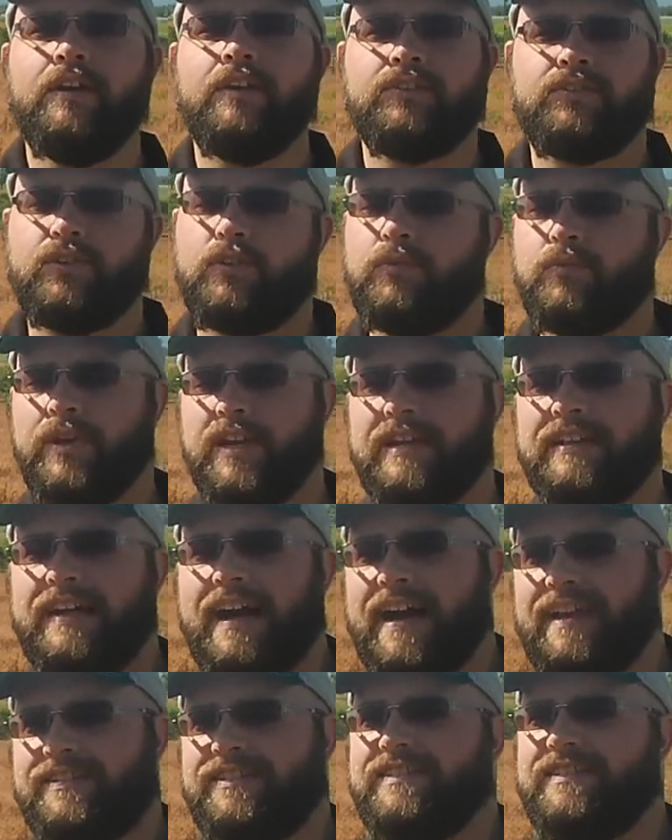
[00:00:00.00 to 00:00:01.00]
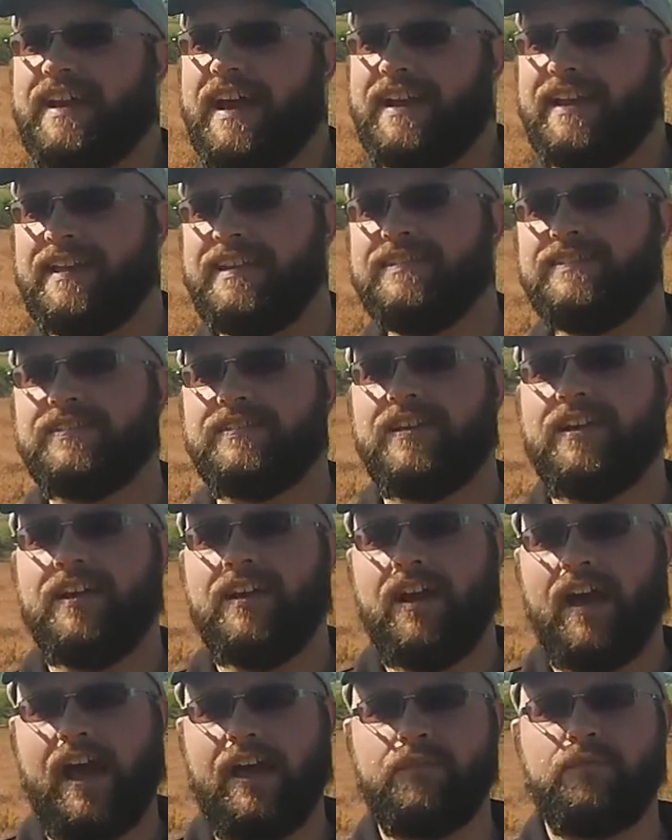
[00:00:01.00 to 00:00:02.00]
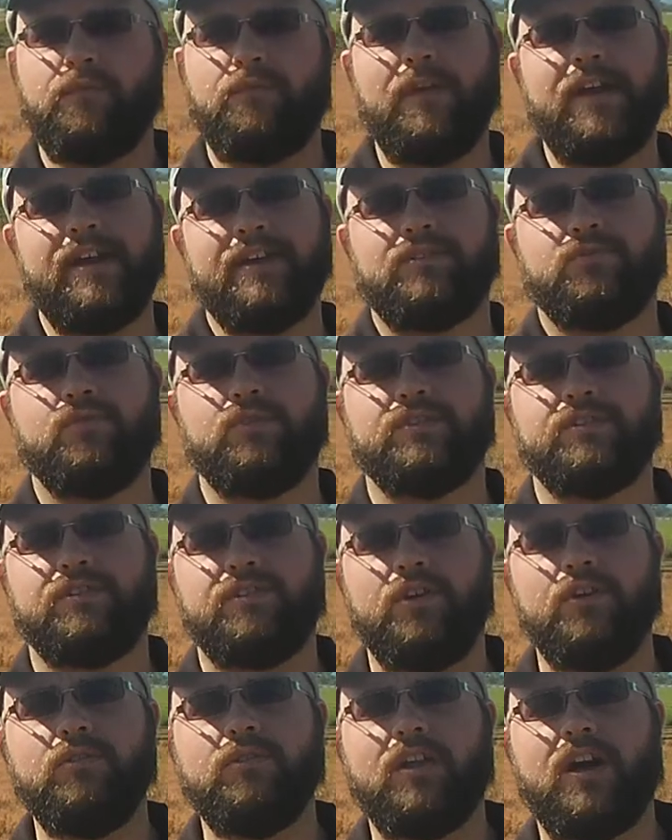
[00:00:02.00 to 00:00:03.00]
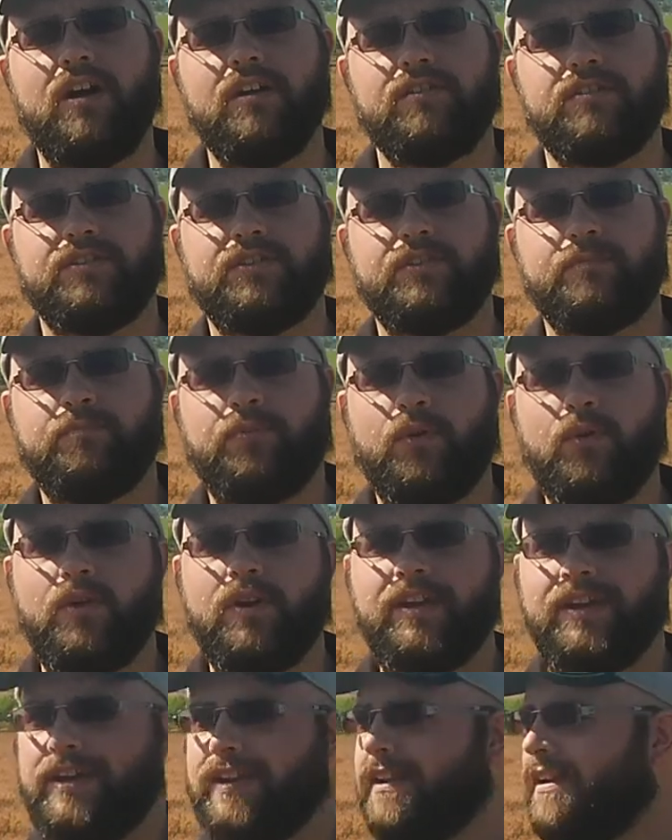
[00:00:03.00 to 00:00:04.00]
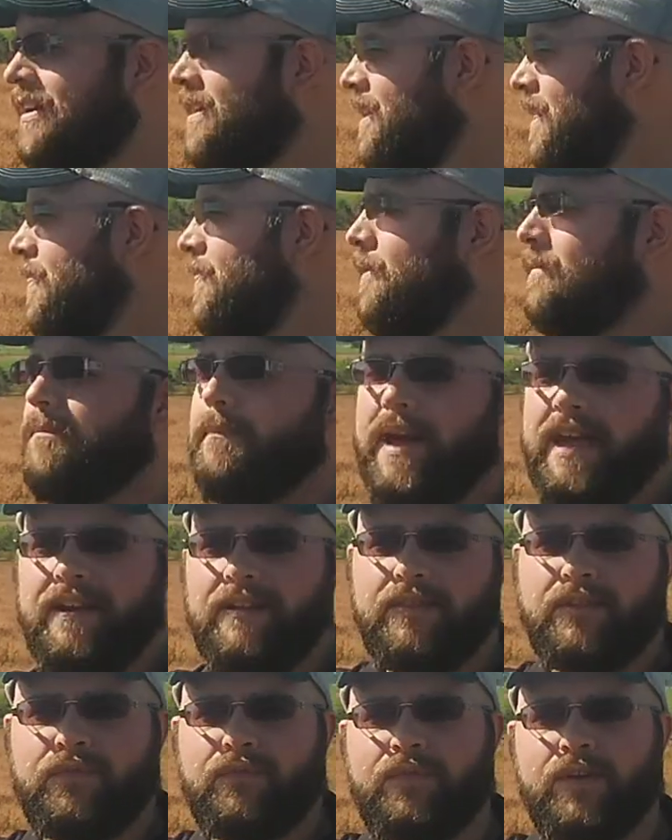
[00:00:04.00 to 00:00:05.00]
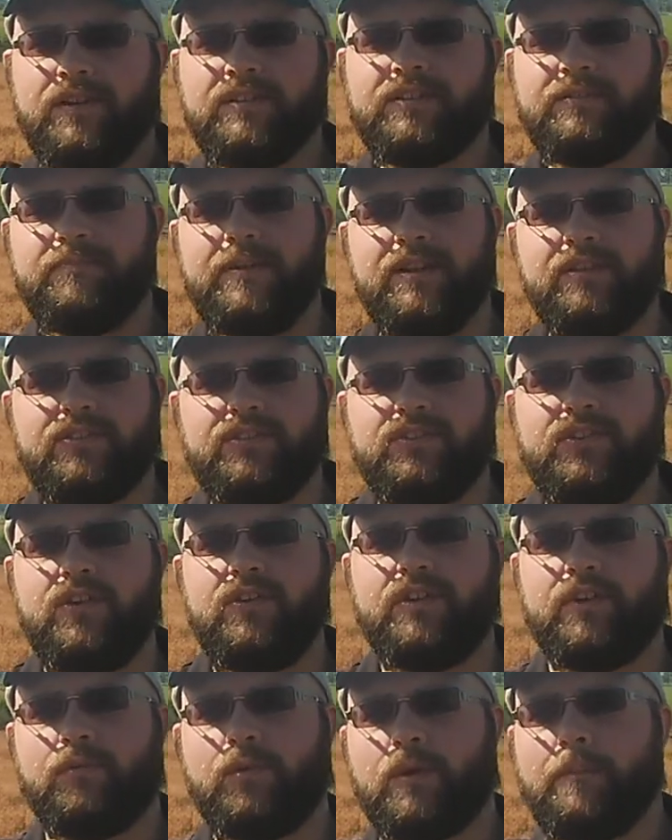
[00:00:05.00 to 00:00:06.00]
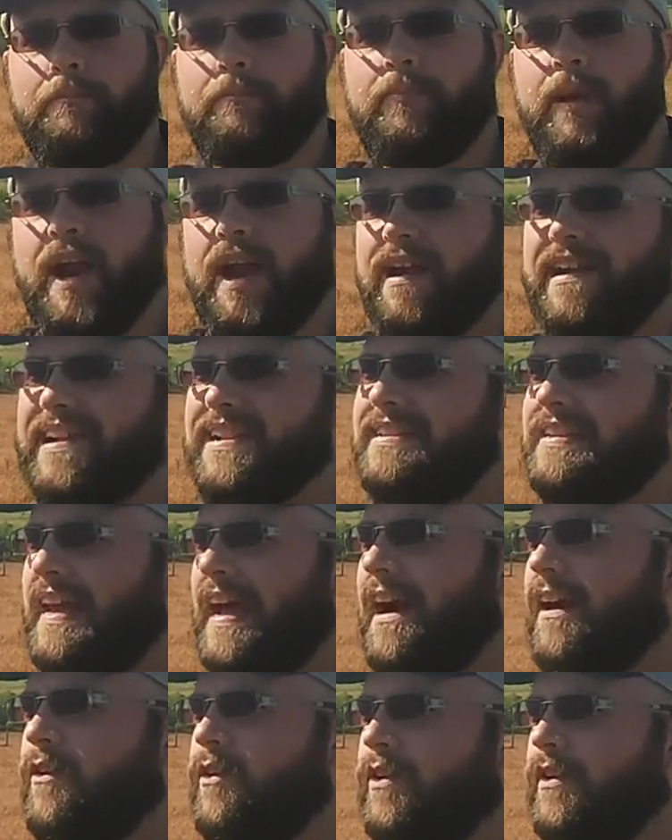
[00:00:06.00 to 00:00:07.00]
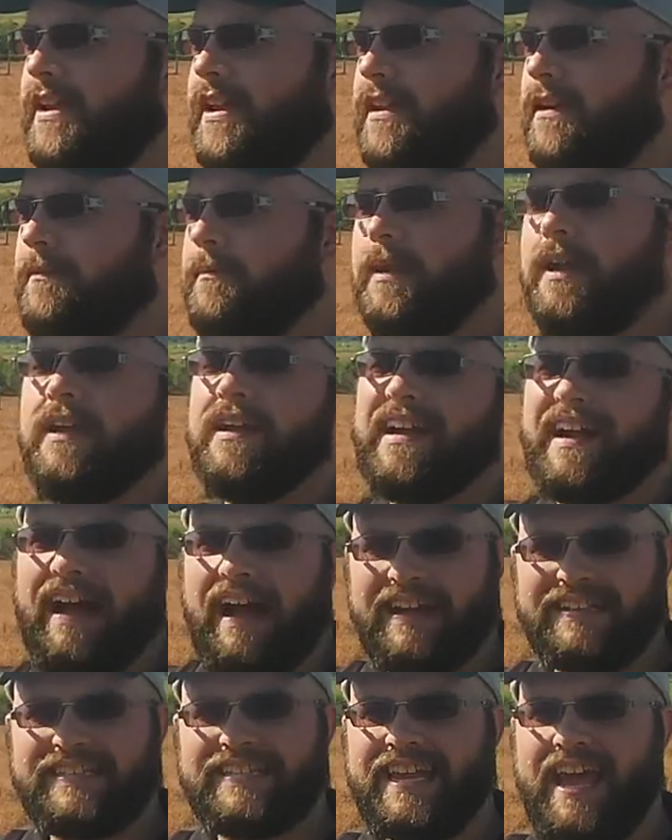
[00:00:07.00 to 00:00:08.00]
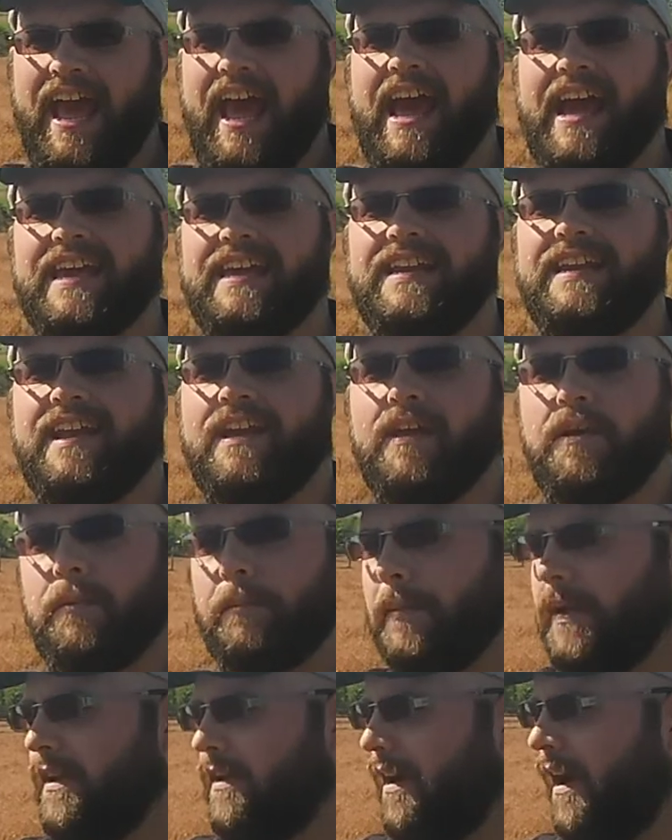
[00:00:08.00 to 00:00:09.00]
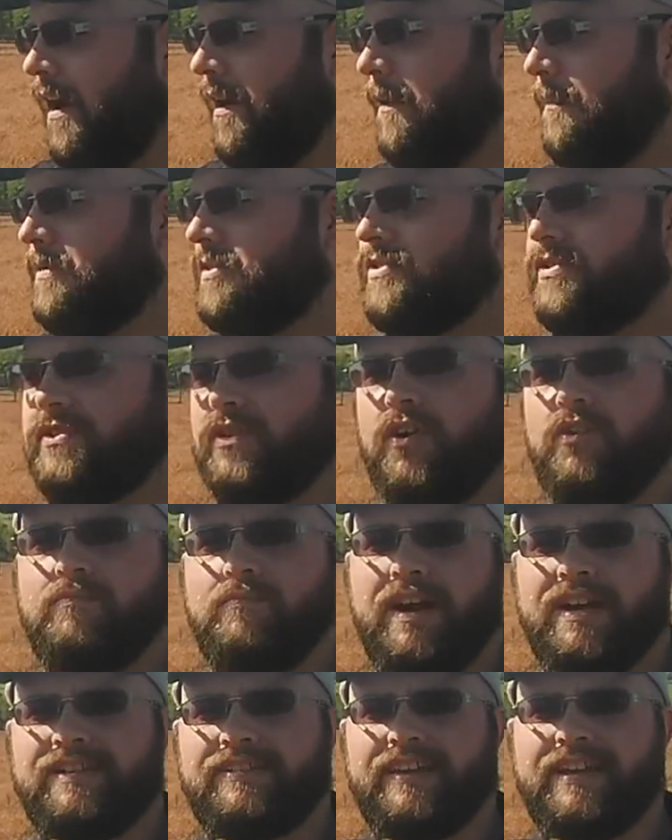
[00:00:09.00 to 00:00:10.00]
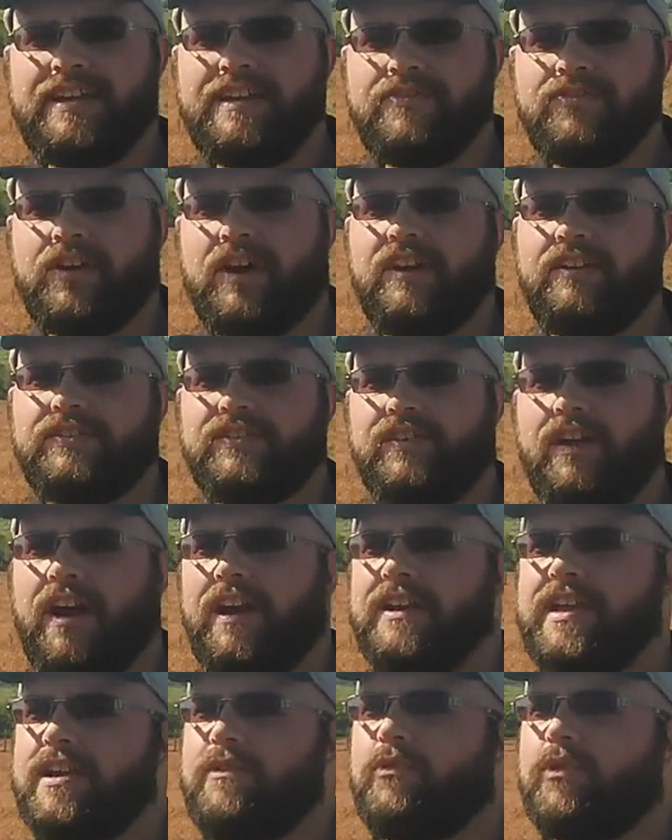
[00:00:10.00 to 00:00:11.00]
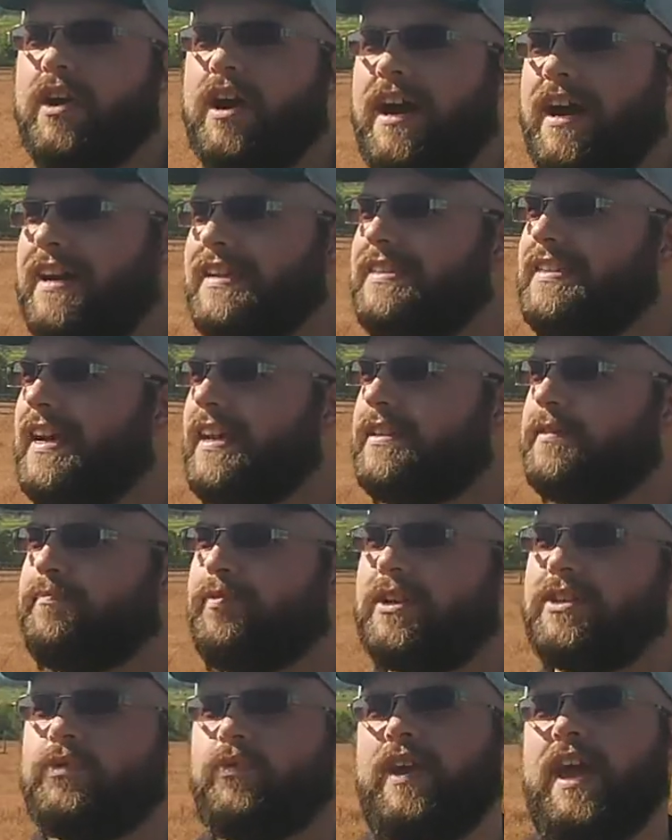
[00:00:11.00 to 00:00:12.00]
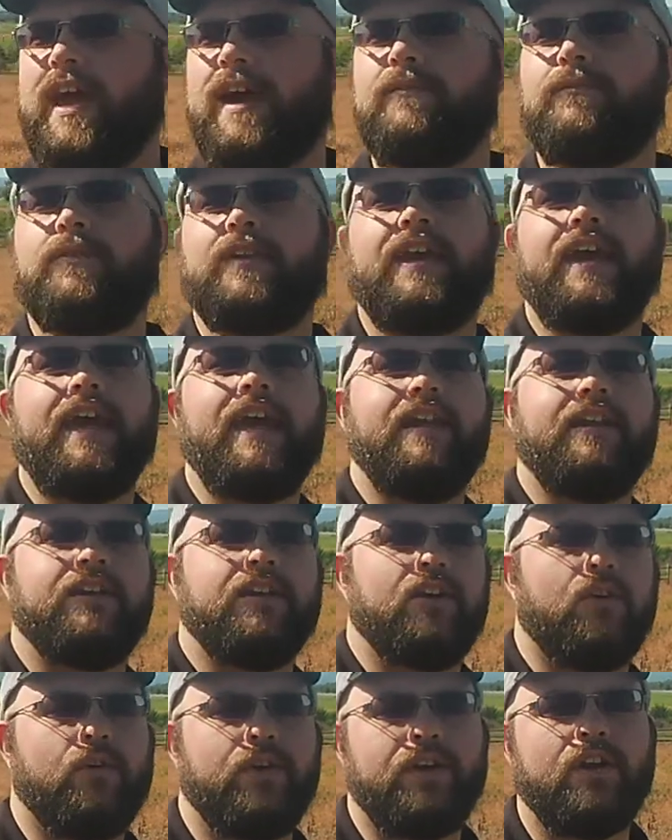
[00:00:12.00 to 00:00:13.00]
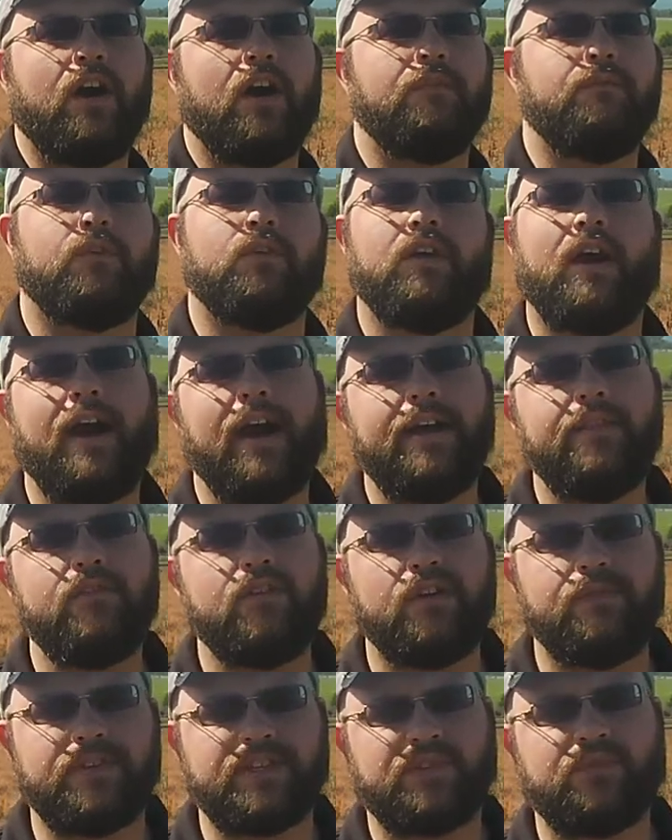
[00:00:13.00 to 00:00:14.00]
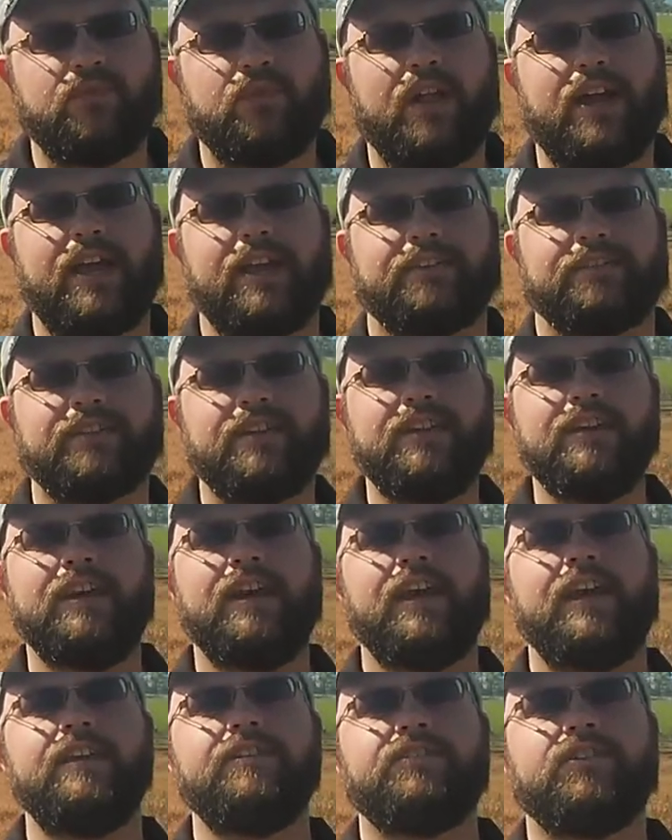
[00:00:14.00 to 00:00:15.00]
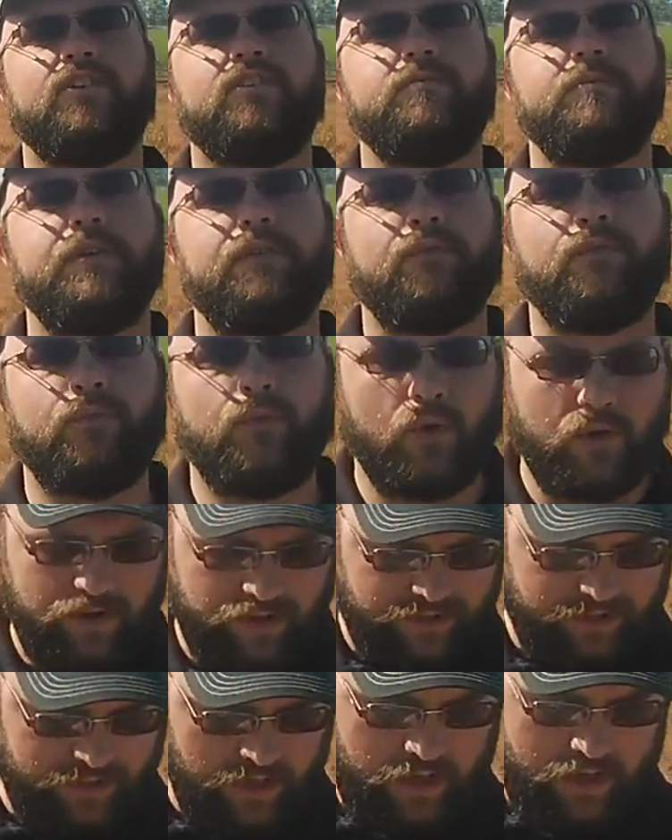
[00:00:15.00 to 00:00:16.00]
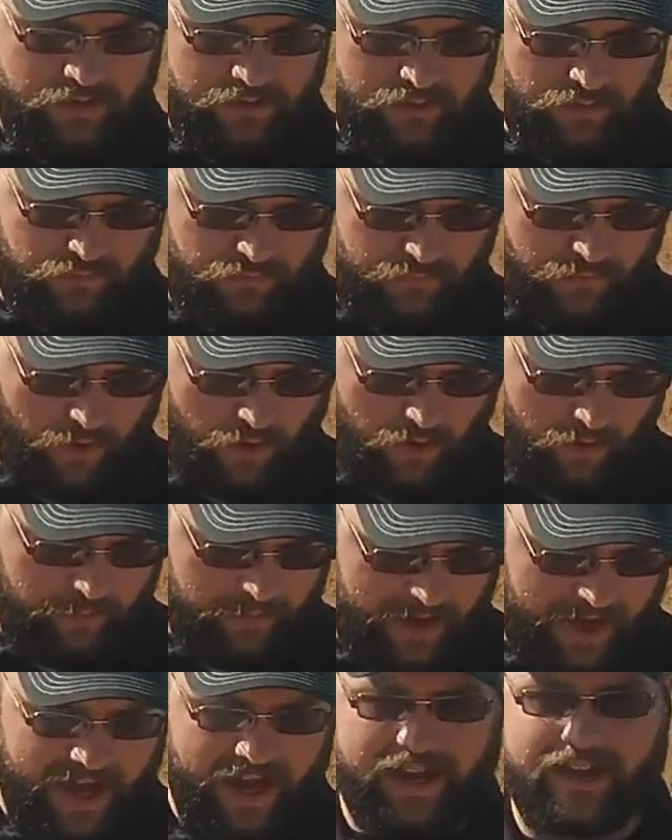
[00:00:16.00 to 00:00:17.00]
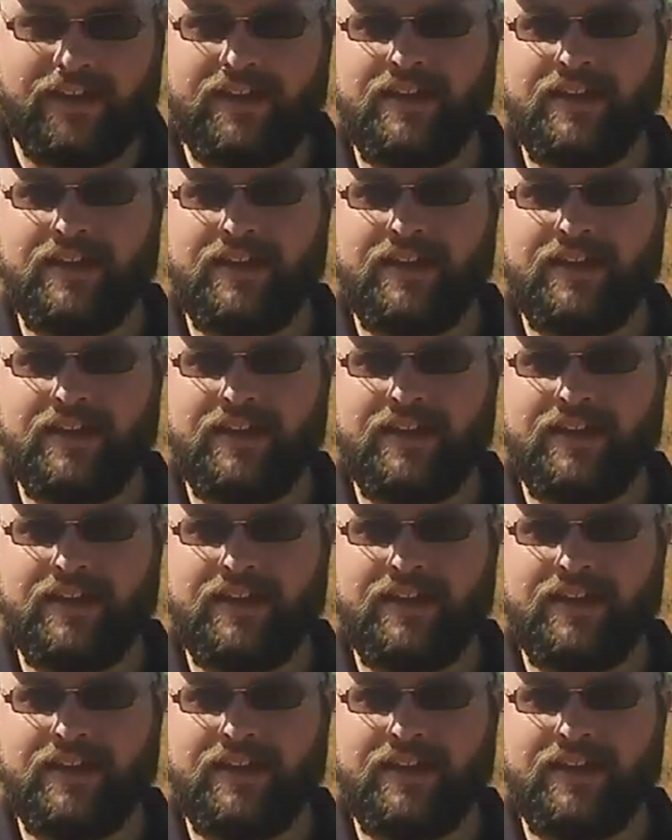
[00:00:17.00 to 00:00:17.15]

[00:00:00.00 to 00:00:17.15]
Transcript: So realizing that his advance was no longer supported, the men of the 1st Minnesota were bearing down on him, attacking him um, so much that he thought it was an unequal contest. Plus we have cannon going off on either of his flanks. He's going to be forced to fall back.